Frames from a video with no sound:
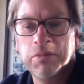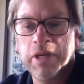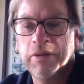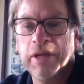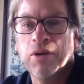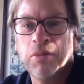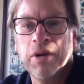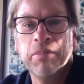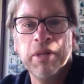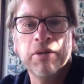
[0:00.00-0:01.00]
you know, they all
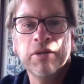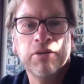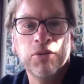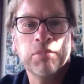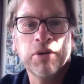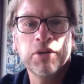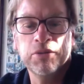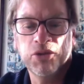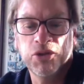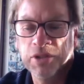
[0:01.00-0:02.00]
wanted me to
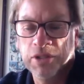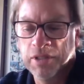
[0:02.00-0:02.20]
approach.